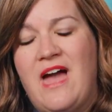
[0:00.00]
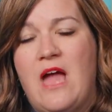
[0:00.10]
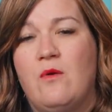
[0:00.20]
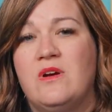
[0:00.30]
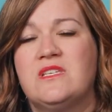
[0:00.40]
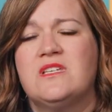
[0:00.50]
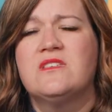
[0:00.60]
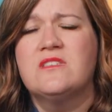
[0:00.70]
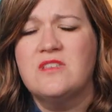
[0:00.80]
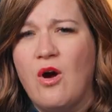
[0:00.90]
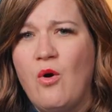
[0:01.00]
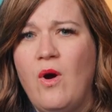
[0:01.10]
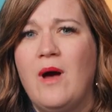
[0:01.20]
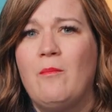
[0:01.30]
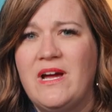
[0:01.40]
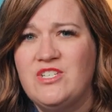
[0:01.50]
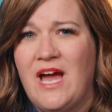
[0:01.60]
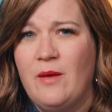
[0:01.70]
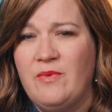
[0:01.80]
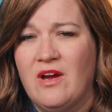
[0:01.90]
I was so much
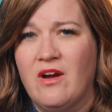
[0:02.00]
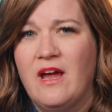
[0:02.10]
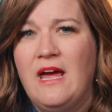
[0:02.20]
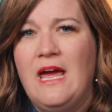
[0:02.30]
happier.